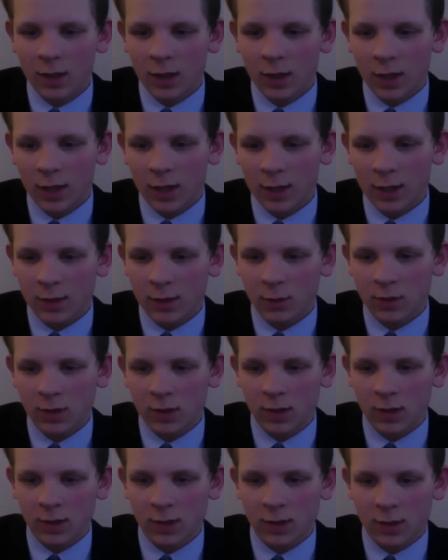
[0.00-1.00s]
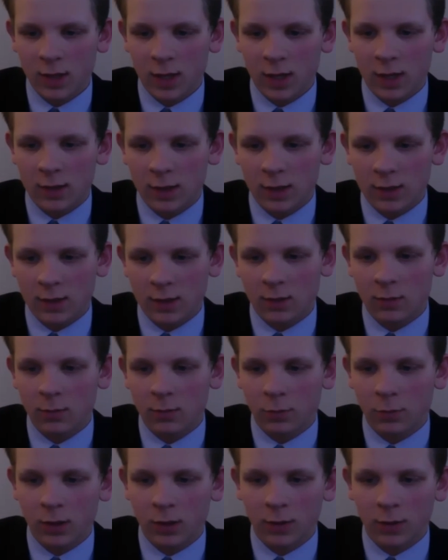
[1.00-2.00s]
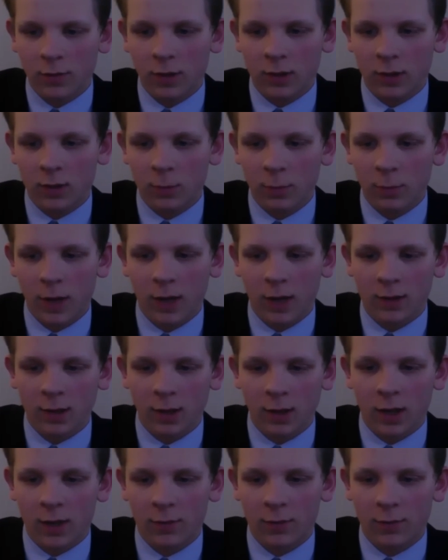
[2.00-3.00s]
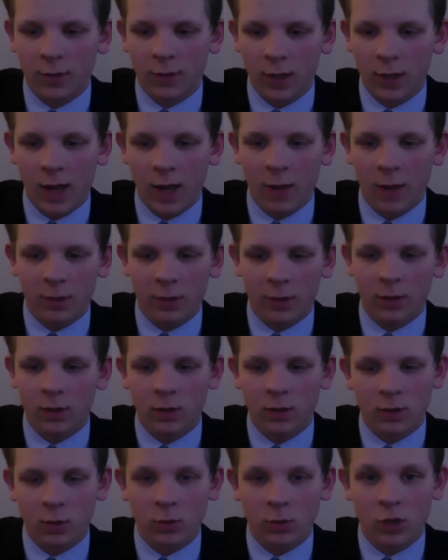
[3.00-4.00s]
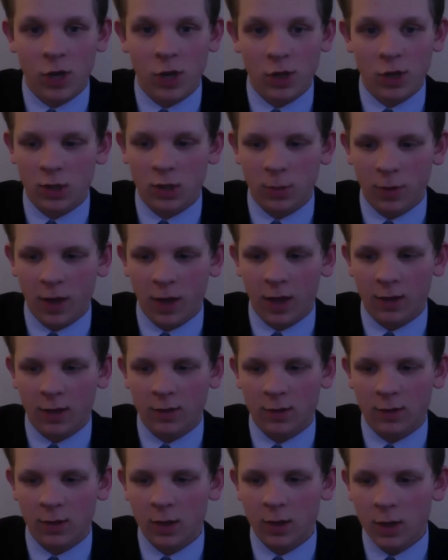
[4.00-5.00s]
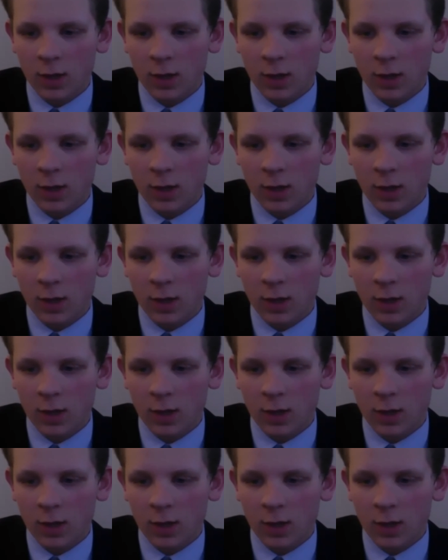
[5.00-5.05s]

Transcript: it is useless that it doesn't bring the victim back to life. It happened. There's no change in the past.